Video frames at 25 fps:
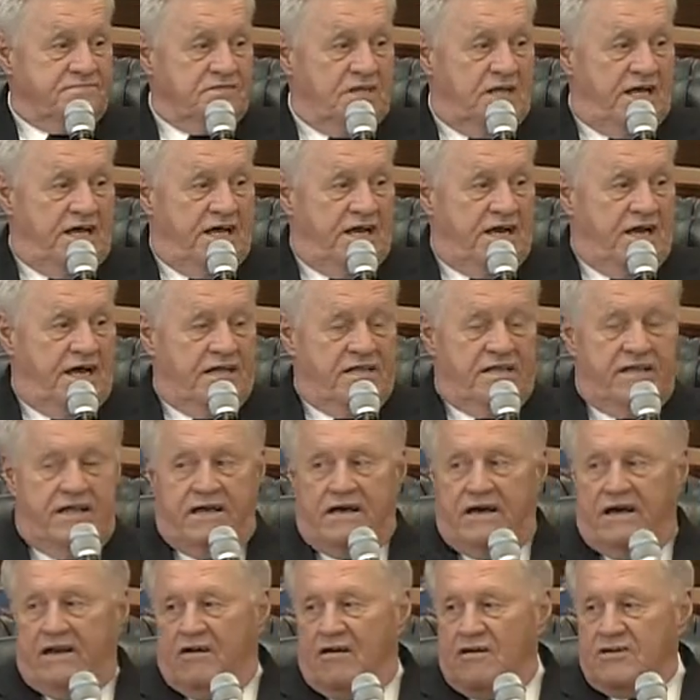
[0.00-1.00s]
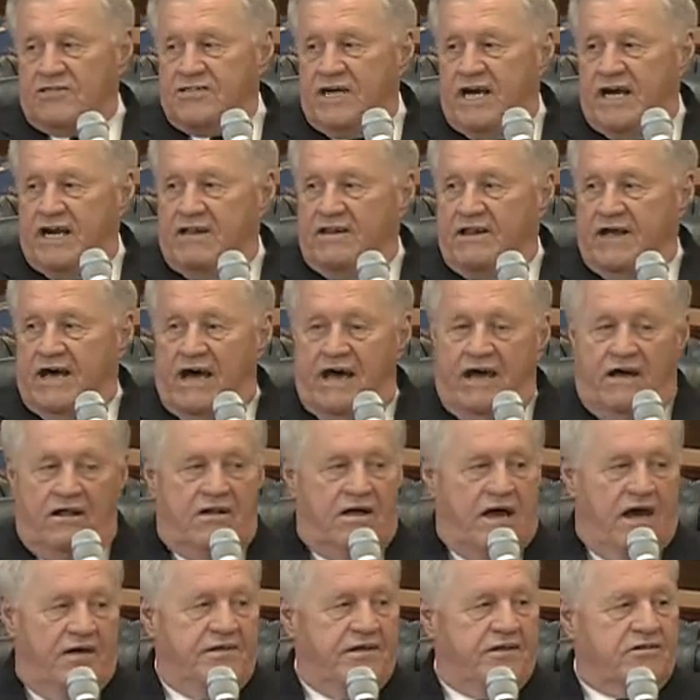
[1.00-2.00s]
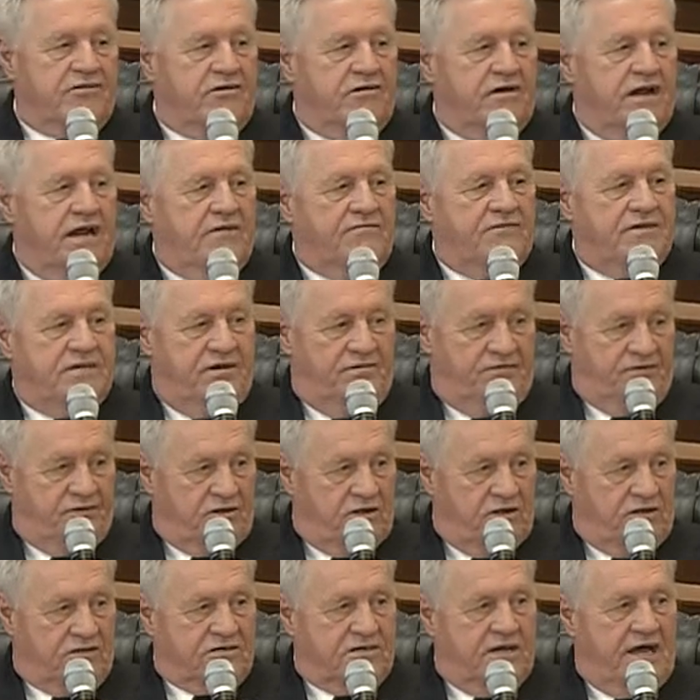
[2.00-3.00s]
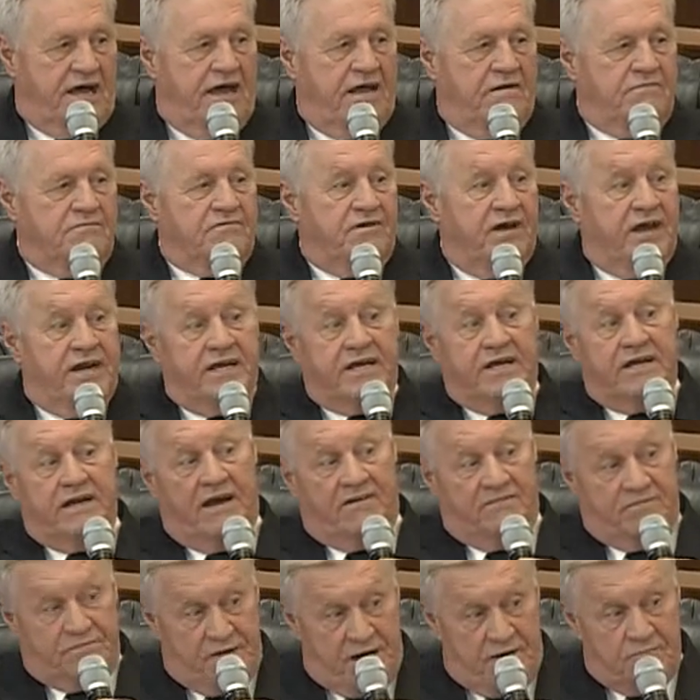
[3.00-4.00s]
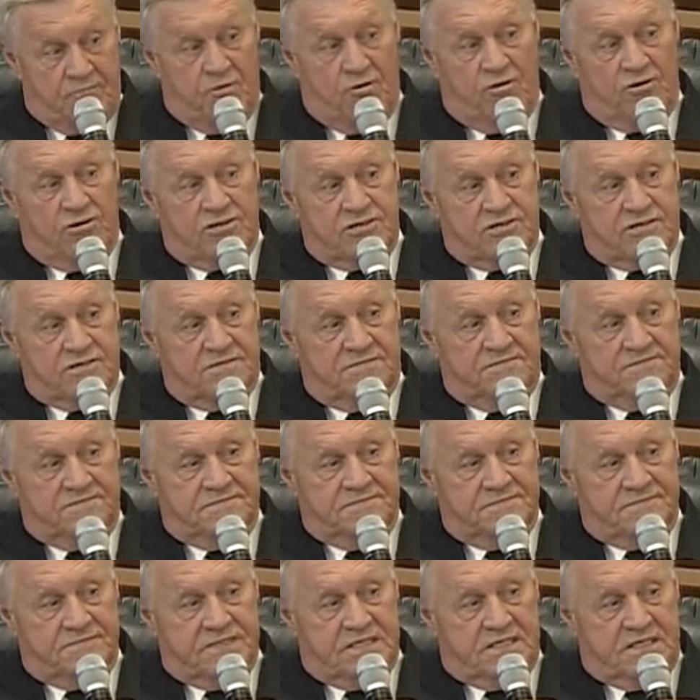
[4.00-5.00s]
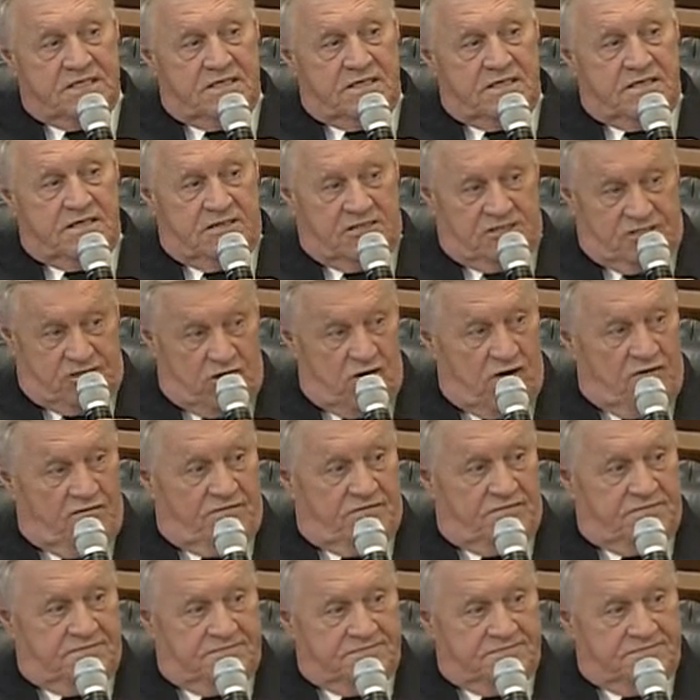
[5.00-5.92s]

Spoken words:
And I think on our side of the aisle, I think they're going to have a difficult time finding enough members to serve.